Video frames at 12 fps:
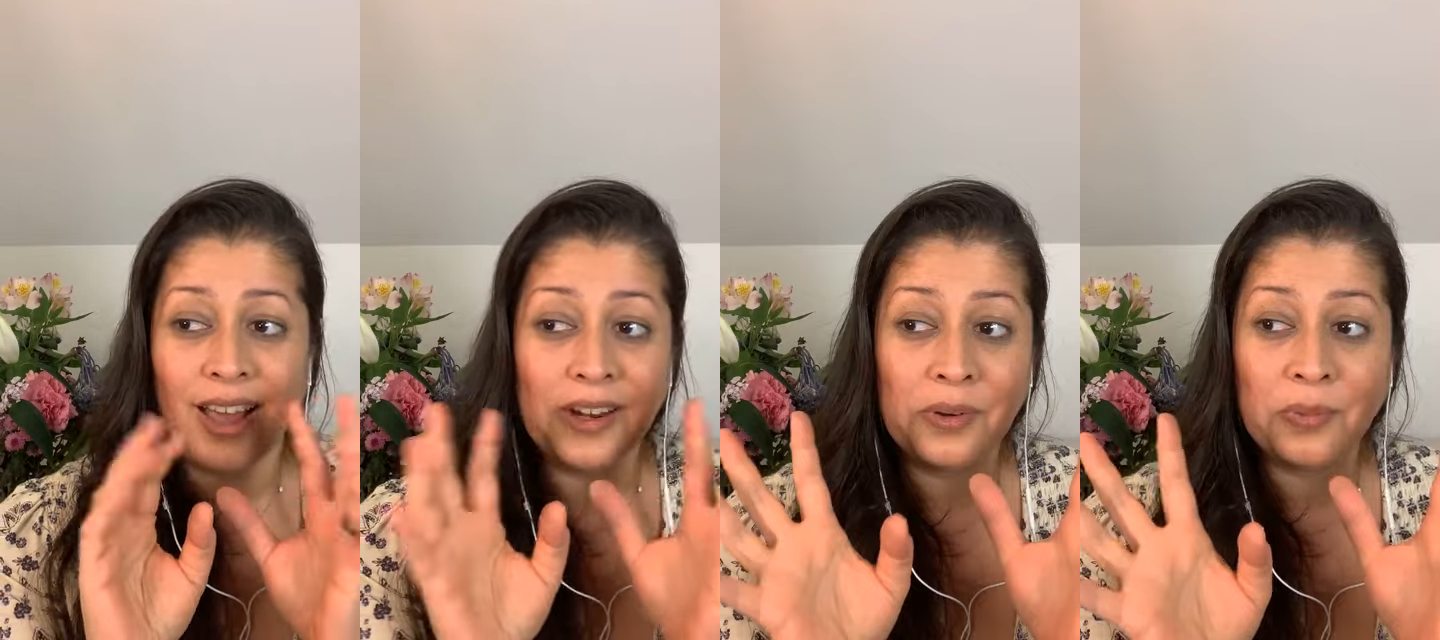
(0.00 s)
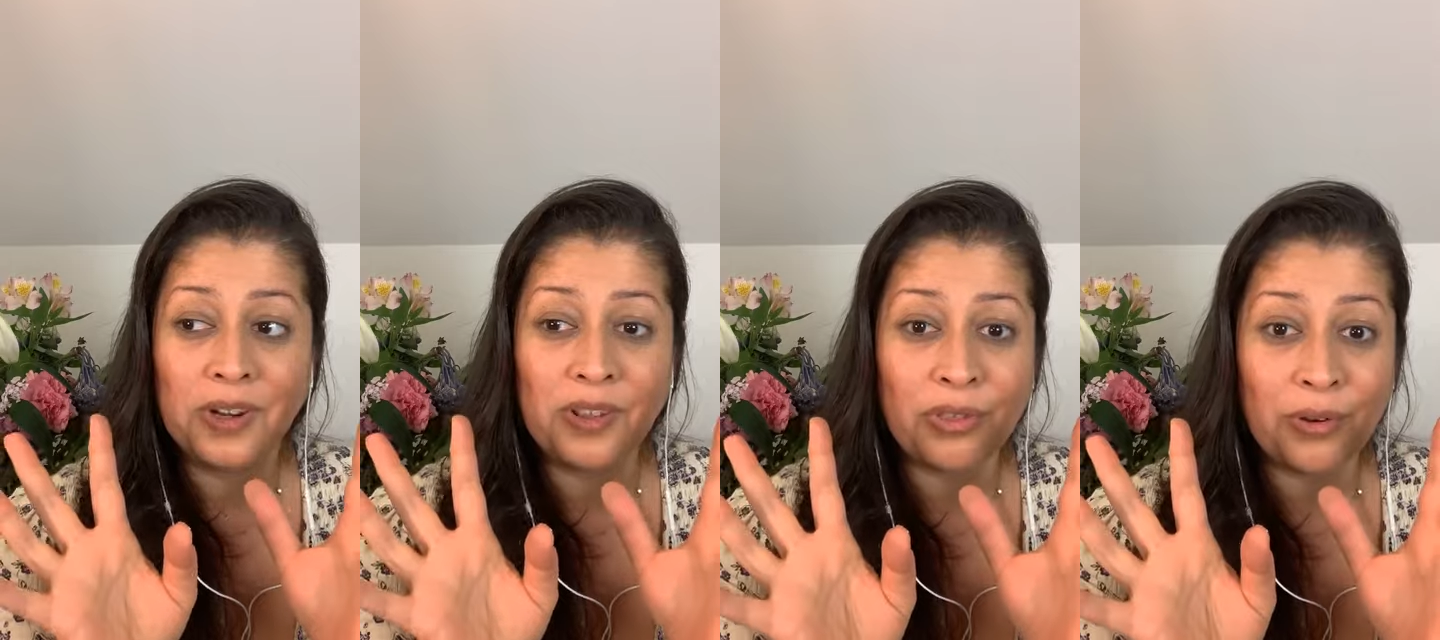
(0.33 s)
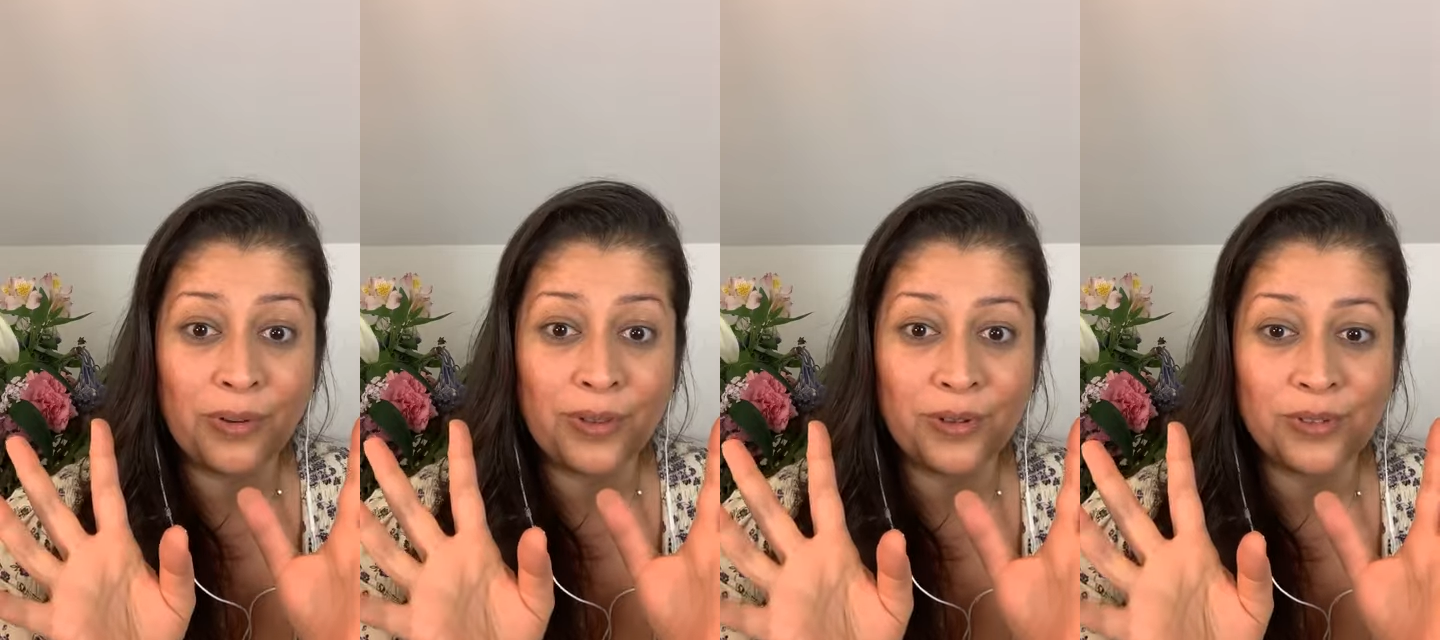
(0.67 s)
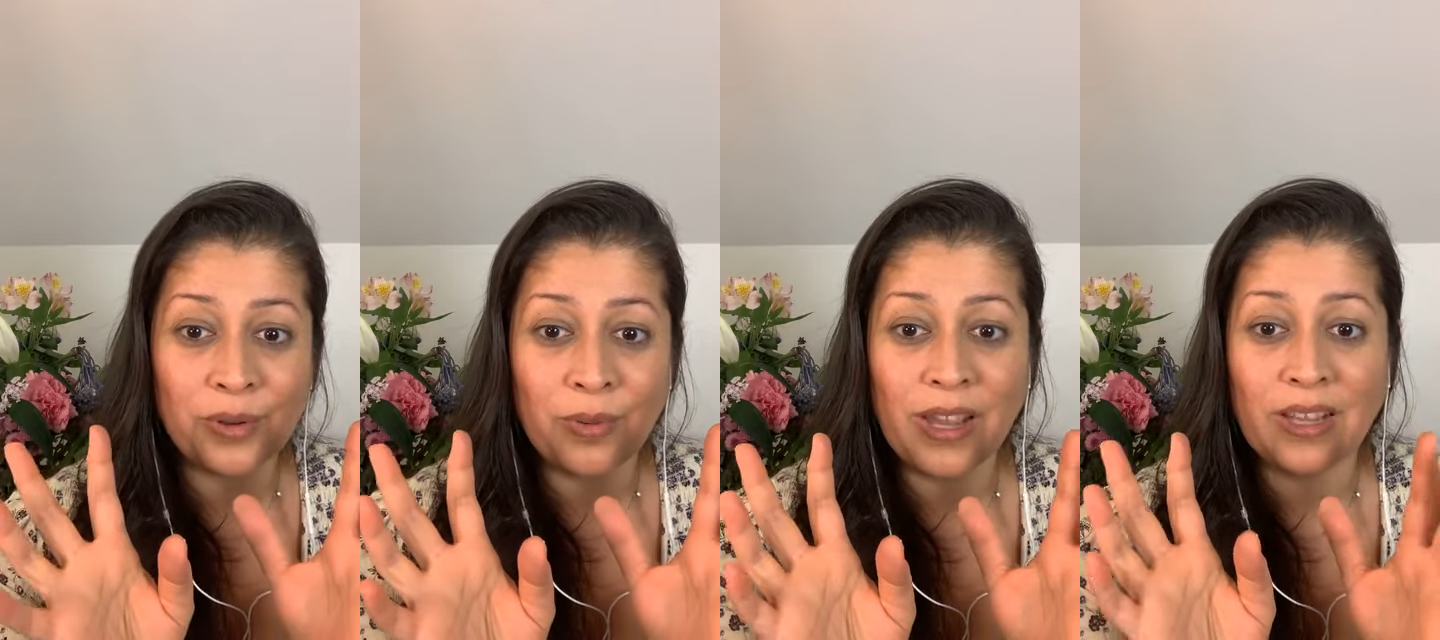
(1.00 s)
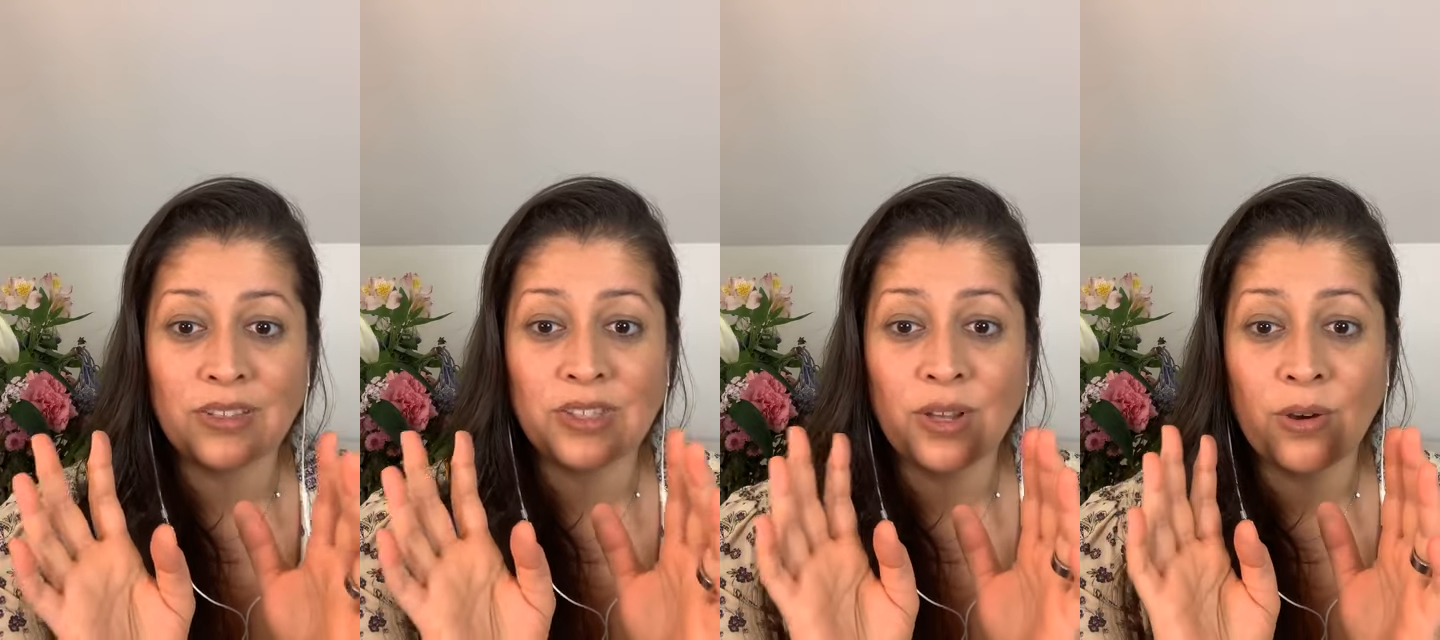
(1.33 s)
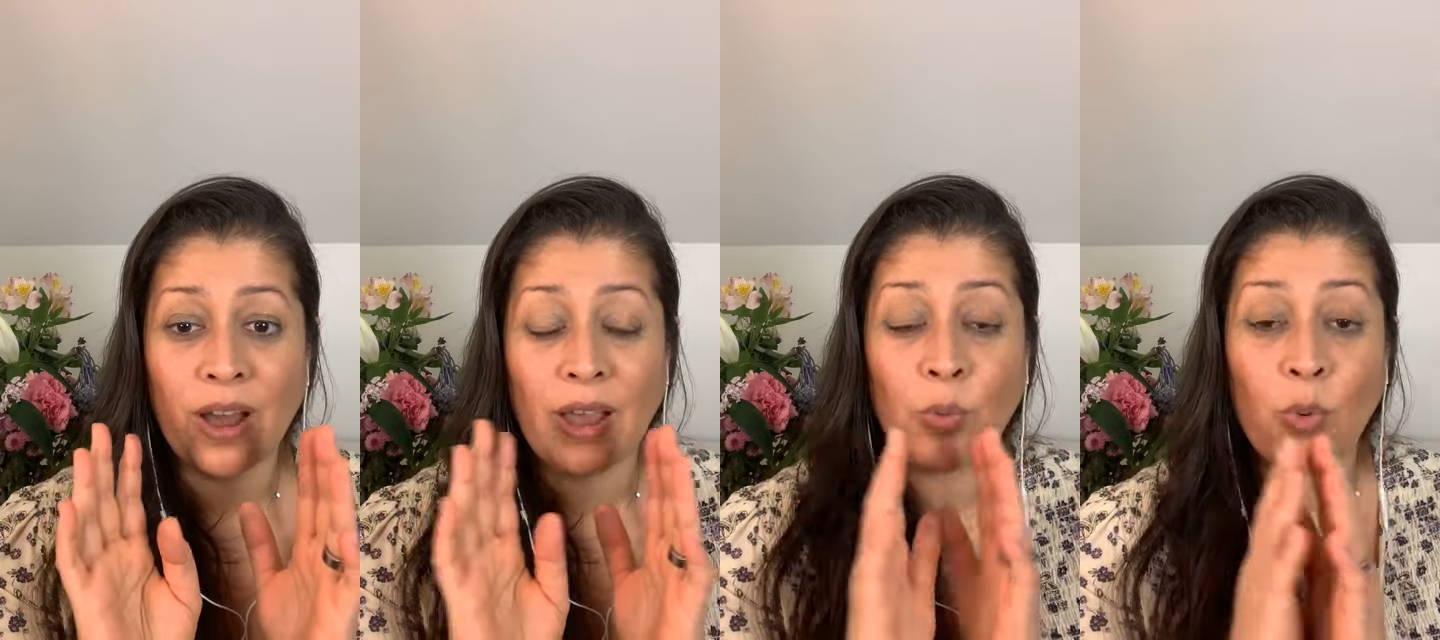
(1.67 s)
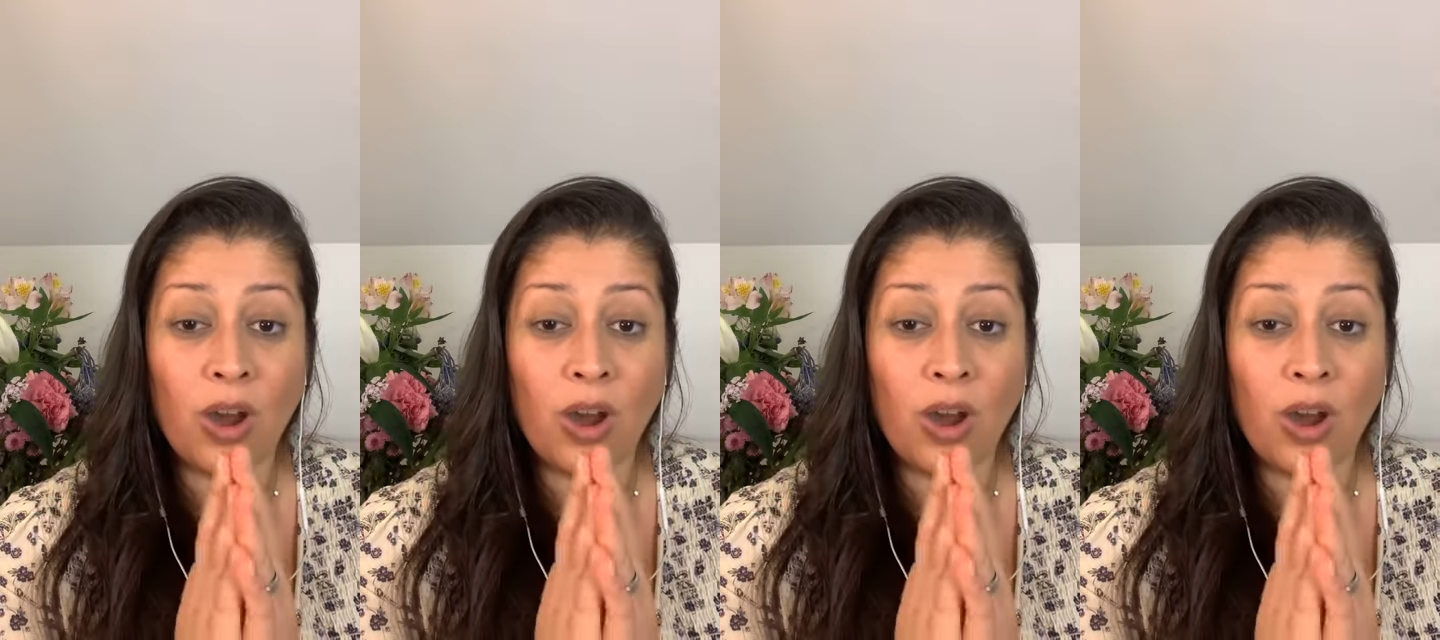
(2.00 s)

I didn't want to throw those away, so I